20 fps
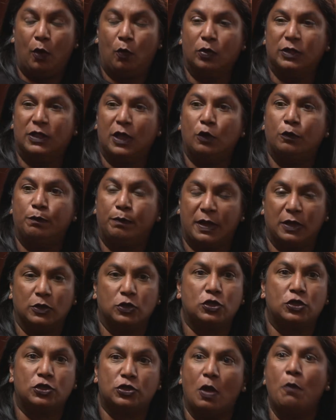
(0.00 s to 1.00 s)
without being
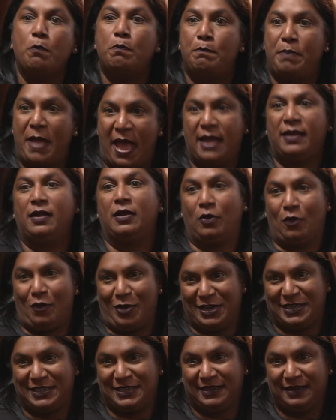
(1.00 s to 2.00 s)
so
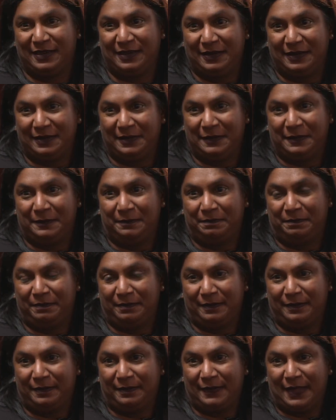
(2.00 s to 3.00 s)
paranoid,
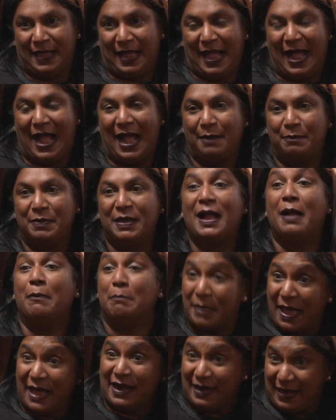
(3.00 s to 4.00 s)
I become
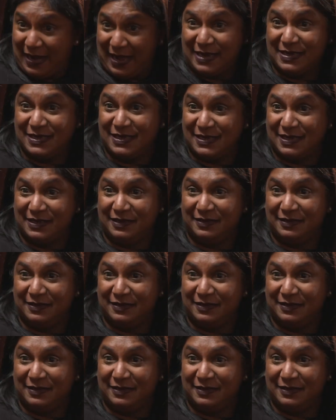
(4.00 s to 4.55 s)
paralyzed.